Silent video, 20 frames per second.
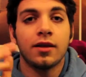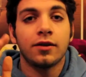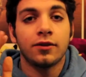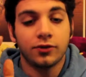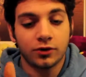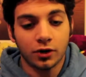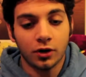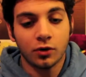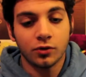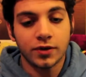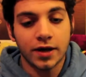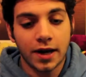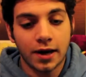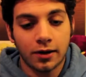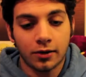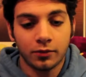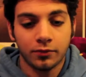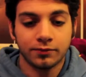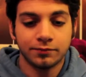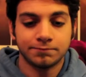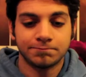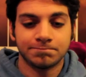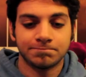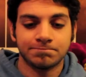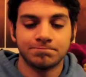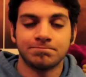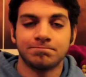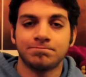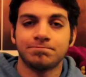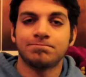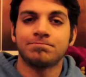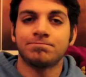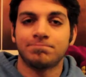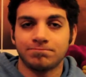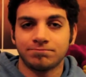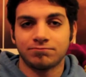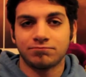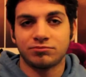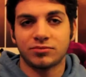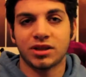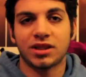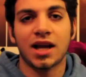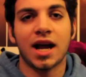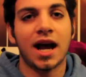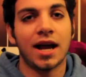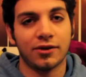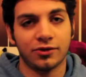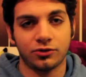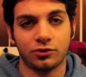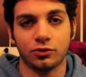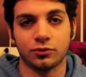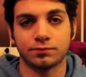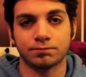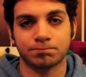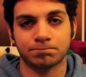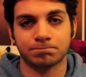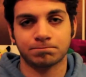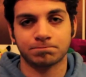So now, the costume.